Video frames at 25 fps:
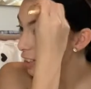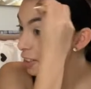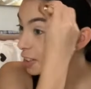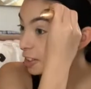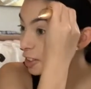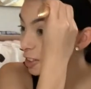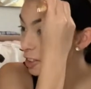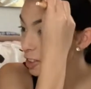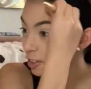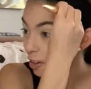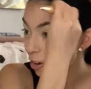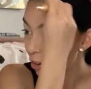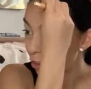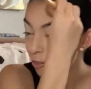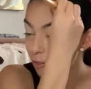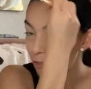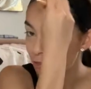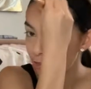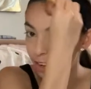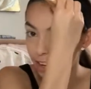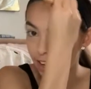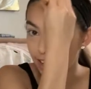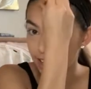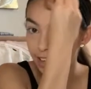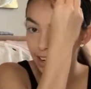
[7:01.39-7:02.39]
so
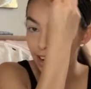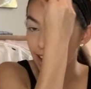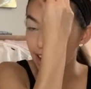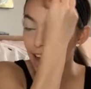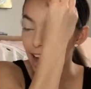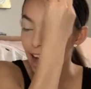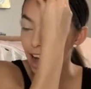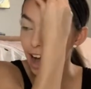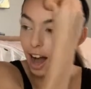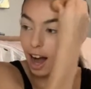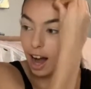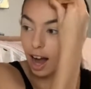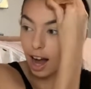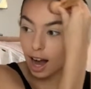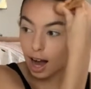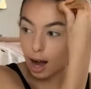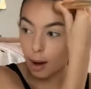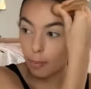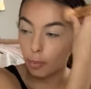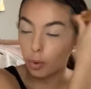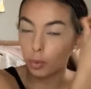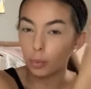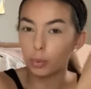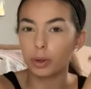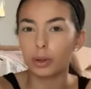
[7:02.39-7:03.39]
fun.
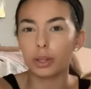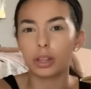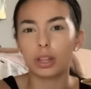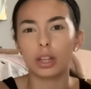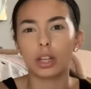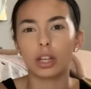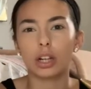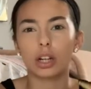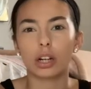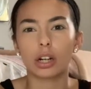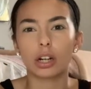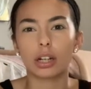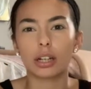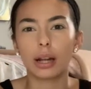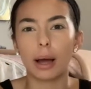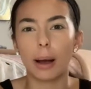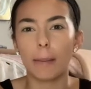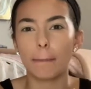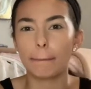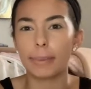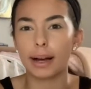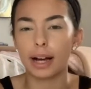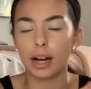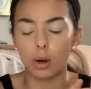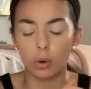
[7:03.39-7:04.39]
We learn
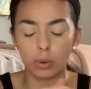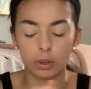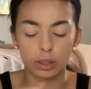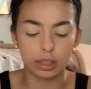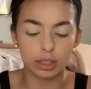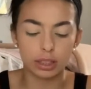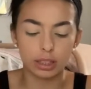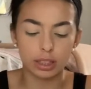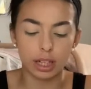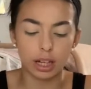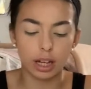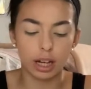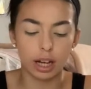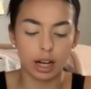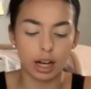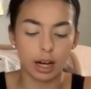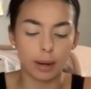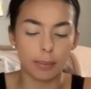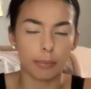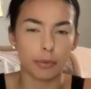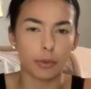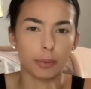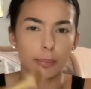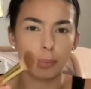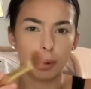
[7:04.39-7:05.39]
about
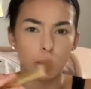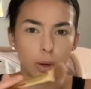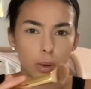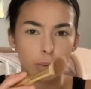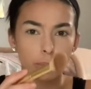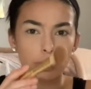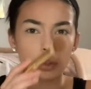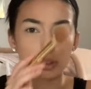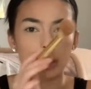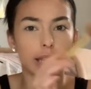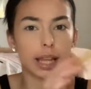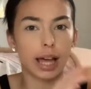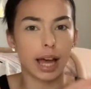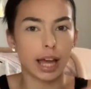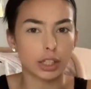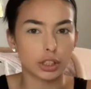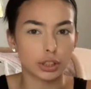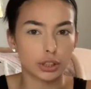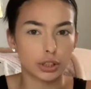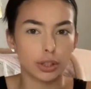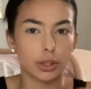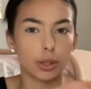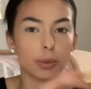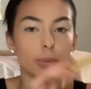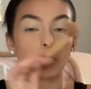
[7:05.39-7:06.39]
the bones
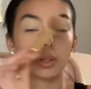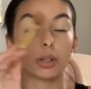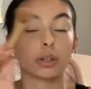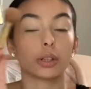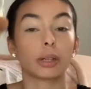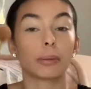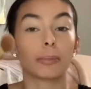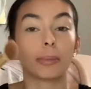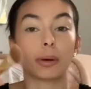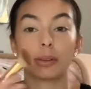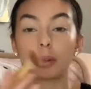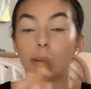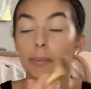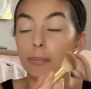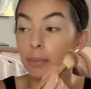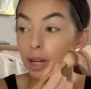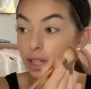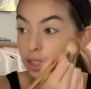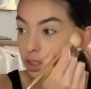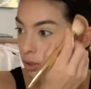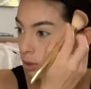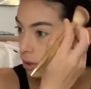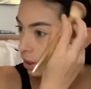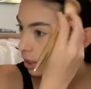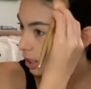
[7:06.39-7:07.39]
last year, we're learning about the
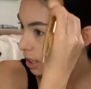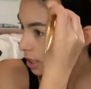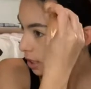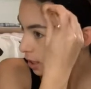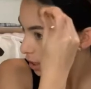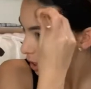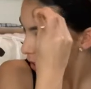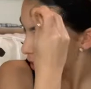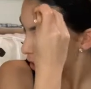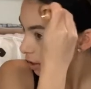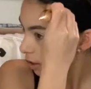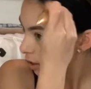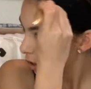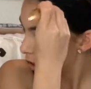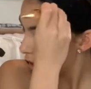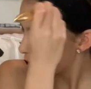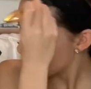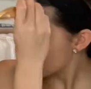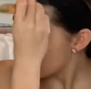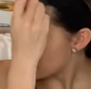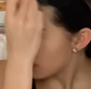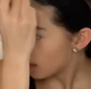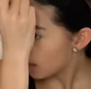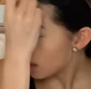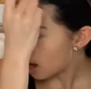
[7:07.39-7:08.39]
muscles this year.
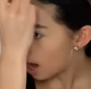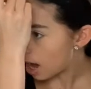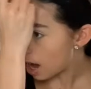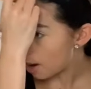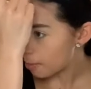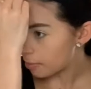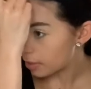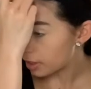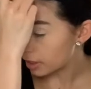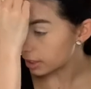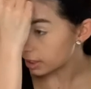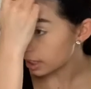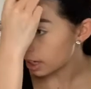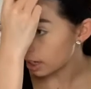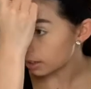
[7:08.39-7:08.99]
This